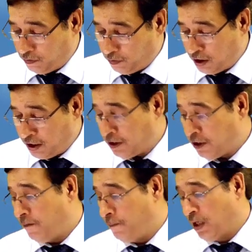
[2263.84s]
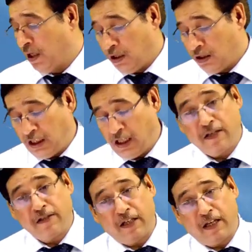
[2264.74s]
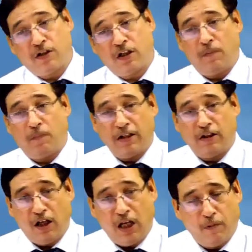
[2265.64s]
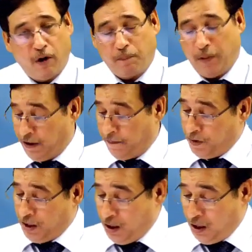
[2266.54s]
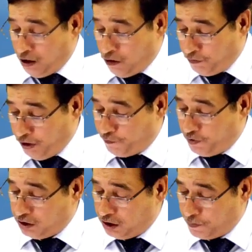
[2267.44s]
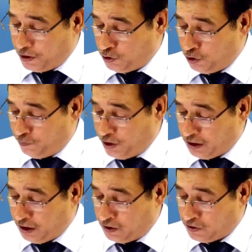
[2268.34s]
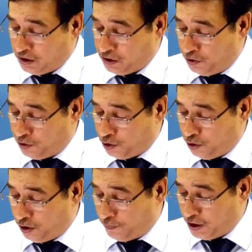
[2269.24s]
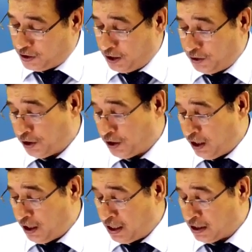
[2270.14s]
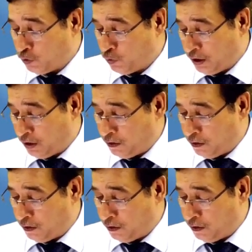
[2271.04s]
Correct? There is an entity by the name of P. We further presume that it is in control of this entity S1.